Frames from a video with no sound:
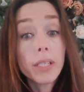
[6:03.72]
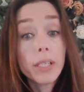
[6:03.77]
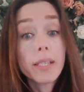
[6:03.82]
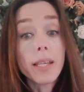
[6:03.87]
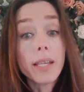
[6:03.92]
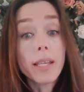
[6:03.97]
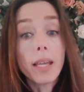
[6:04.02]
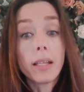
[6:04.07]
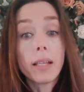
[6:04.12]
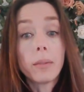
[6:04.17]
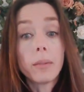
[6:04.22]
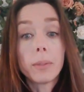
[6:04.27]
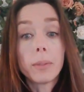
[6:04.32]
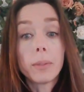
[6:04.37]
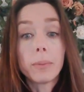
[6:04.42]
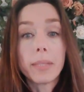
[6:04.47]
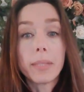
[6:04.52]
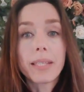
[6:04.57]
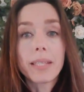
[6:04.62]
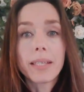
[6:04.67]

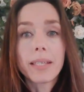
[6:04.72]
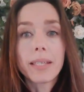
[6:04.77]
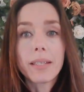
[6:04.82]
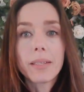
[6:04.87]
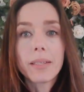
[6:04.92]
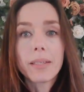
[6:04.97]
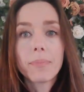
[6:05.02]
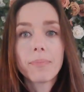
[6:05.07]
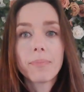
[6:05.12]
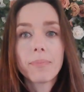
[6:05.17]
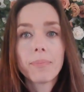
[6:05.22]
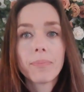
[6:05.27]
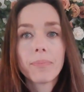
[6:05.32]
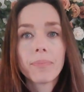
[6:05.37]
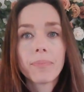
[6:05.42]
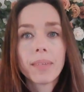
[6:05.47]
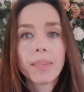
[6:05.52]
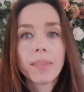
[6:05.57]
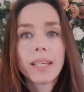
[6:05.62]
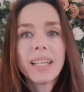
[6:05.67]
scalable business.
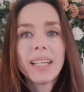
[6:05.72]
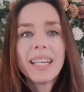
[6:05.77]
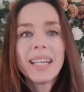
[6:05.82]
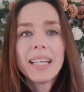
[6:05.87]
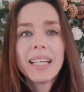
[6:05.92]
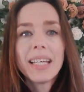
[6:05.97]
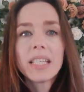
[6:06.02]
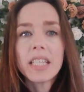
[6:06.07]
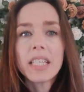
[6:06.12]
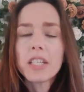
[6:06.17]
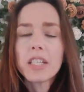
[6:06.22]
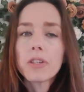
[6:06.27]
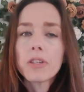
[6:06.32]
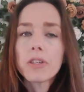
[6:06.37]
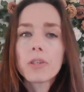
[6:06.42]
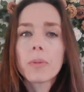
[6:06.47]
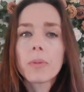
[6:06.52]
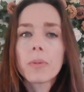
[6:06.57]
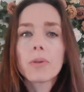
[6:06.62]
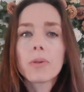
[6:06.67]
10 years
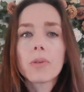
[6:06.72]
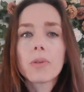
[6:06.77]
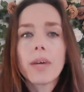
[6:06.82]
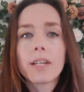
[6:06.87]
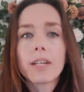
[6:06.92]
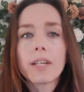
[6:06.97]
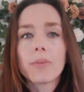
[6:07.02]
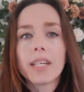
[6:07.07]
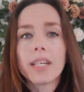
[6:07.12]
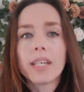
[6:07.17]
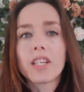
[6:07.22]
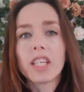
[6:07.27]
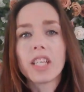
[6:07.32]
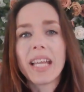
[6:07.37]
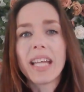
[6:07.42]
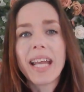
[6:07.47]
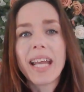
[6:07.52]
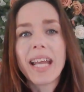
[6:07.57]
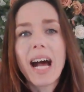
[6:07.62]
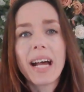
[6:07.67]

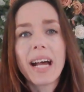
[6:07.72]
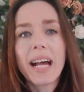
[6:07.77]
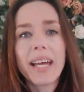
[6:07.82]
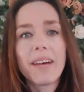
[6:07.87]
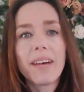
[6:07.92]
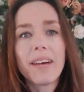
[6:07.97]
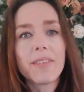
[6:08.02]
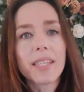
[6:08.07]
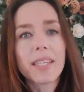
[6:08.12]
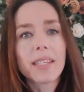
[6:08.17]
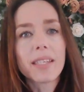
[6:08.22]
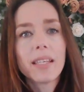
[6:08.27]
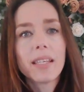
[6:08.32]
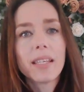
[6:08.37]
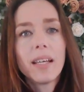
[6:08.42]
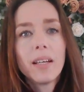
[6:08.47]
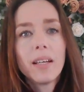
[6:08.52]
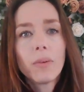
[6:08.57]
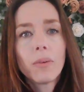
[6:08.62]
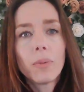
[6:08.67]
post-graduation, I
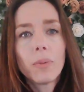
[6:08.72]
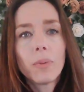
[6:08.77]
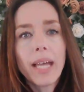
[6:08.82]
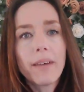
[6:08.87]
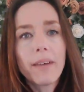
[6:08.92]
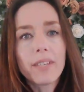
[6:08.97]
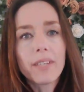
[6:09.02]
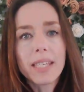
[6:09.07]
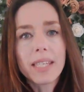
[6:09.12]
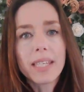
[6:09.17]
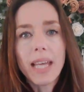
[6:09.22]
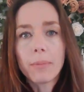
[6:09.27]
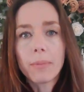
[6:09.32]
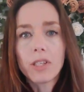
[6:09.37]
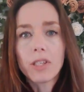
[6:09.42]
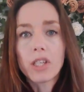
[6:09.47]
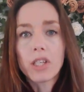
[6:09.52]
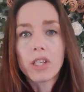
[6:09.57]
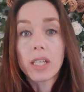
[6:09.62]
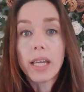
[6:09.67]
will have
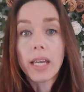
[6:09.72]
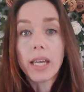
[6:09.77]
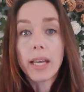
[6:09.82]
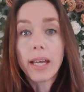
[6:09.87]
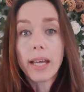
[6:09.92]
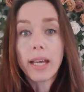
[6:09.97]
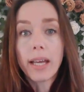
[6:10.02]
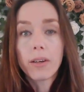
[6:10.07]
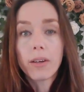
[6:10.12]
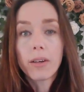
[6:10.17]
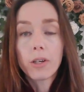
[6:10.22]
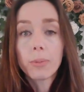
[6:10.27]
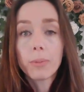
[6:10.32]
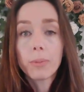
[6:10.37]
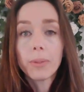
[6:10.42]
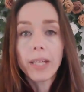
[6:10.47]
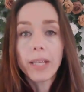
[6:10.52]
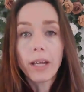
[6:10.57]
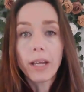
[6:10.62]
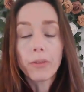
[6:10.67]
established a
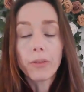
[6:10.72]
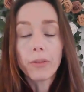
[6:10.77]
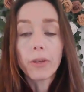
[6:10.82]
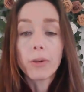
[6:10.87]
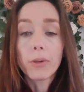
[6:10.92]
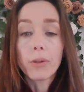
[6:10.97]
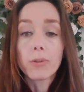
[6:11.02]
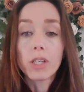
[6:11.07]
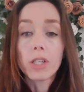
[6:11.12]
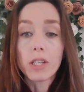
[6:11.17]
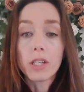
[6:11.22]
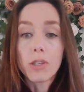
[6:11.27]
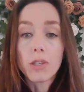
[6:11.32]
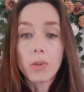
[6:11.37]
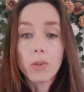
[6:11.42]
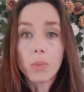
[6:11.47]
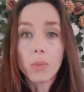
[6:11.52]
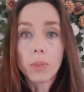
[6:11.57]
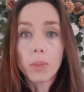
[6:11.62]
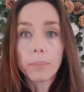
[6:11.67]
herbal health coaching
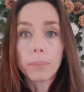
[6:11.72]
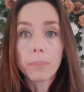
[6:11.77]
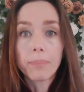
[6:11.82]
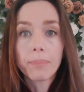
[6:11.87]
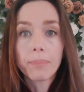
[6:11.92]
school.